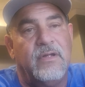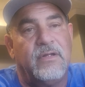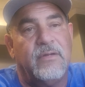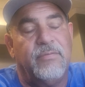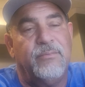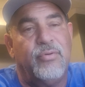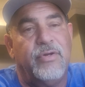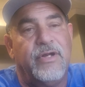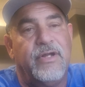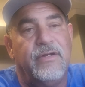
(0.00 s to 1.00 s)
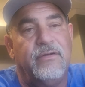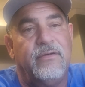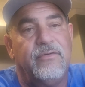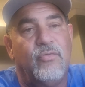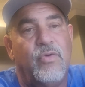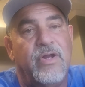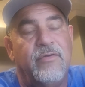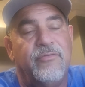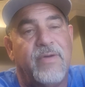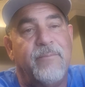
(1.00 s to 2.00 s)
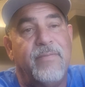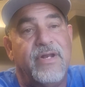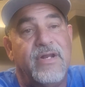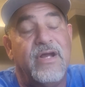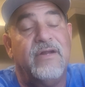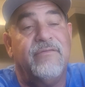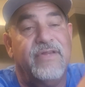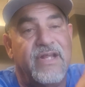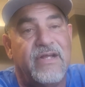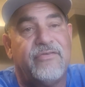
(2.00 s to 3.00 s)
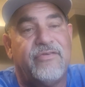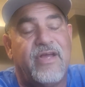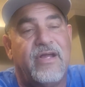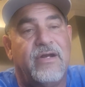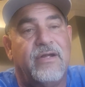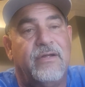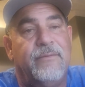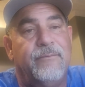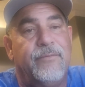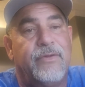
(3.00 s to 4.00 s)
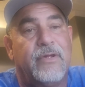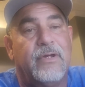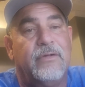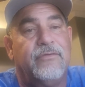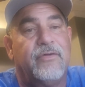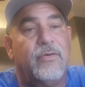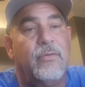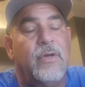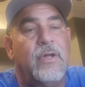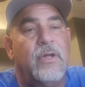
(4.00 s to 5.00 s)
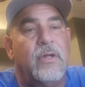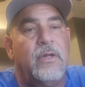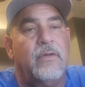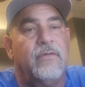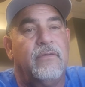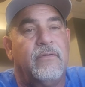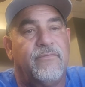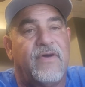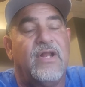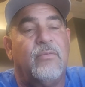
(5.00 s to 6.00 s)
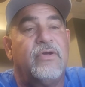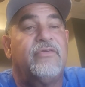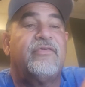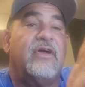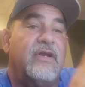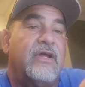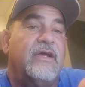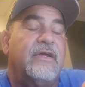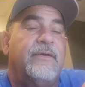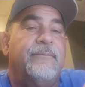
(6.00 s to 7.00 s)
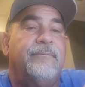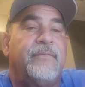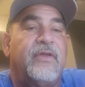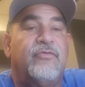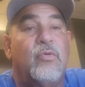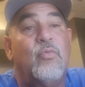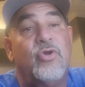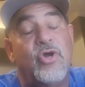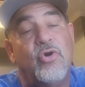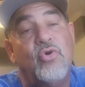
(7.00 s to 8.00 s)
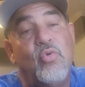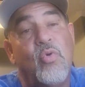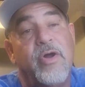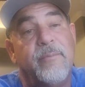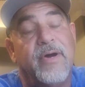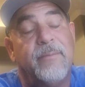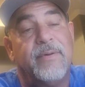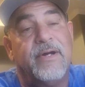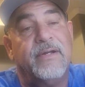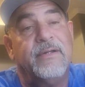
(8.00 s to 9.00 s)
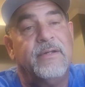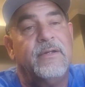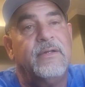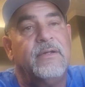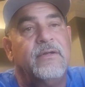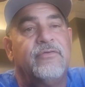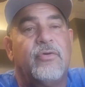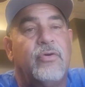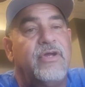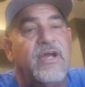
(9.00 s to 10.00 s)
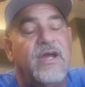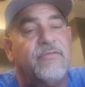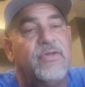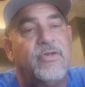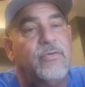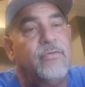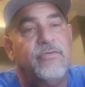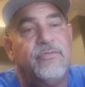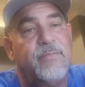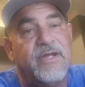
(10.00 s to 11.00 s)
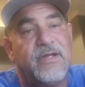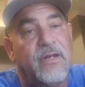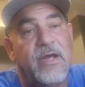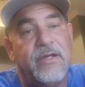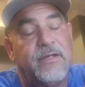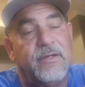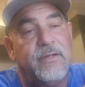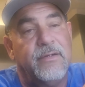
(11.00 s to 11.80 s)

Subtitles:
can be put in to win is by midnight of next Saturday. Okay, so the following Sunday is when we'll know who won Popeye. So all you have to do is make a like,